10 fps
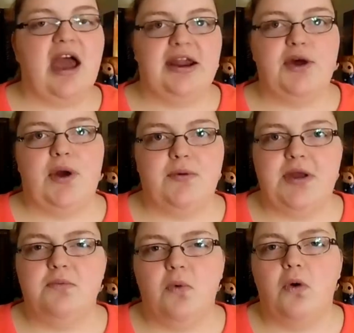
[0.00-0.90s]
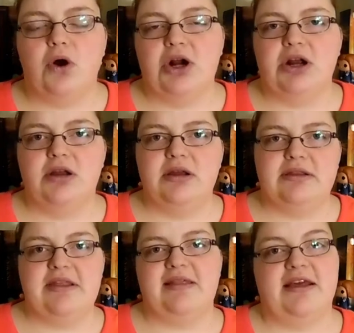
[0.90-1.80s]
I know I read more
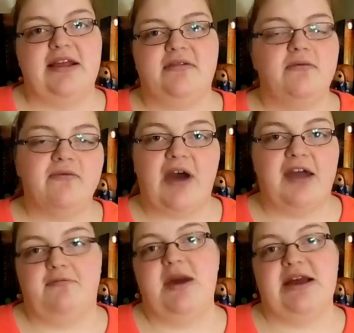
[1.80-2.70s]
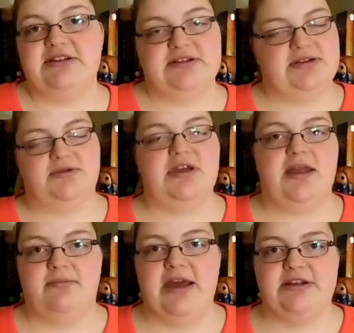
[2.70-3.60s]
than like five pages or
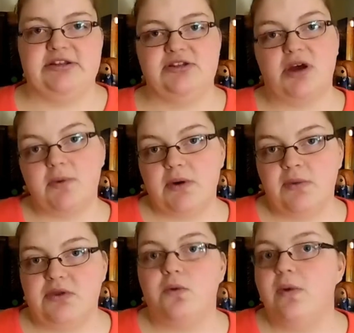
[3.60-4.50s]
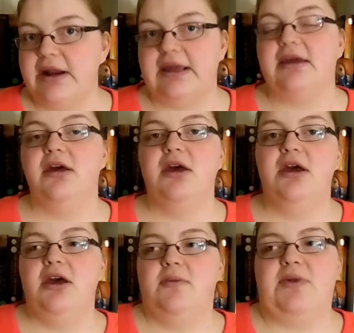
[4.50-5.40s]
10 pages. So I went with 20,
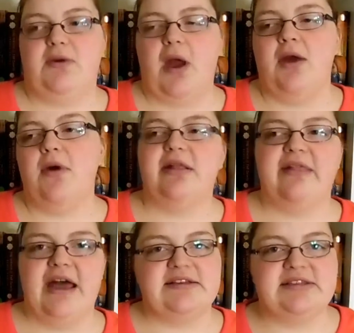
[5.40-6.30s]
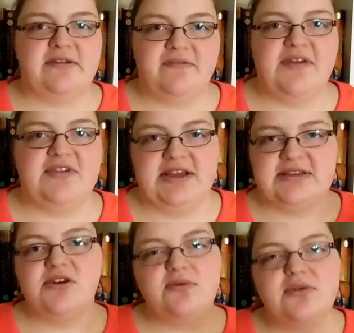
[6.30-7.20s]
but I, I read less than 50.
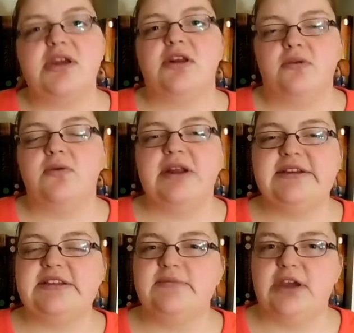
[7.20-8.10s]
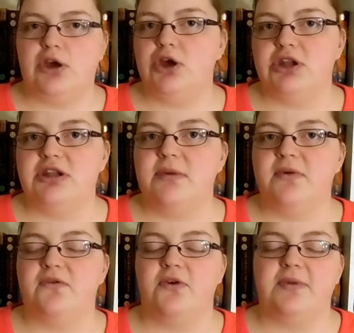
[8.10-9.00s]
So, you know, 20 seems like a good
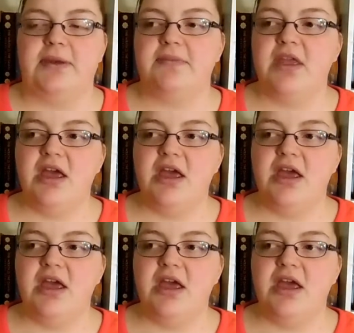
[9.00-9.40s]
number for me.